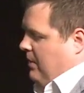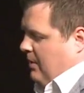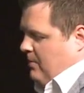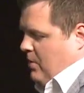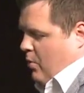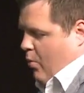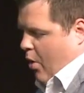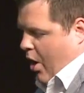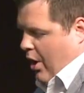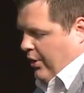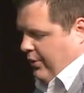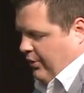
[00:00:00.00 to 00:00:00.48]
but let
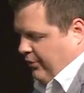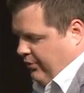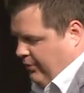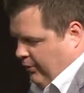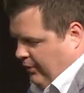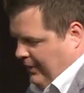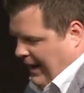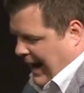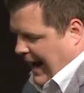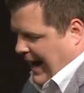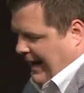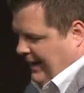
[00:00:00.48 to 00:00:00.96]
me walk you
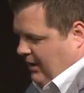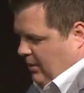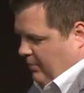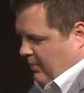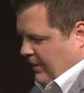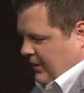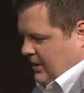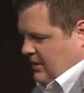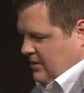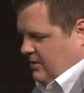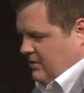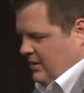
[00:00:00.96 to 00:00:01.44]
through an A to
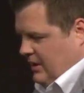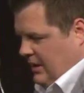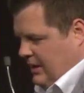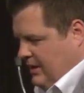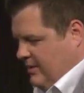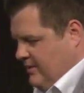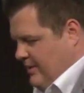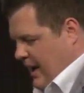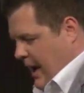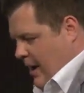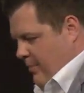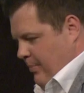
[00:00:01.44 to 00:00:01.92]
B to C
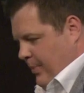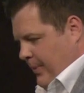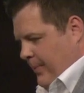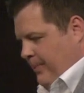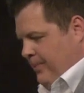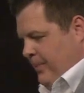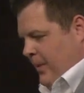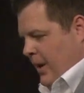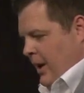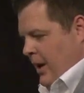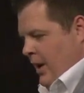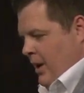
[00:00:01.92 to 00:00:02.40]
example.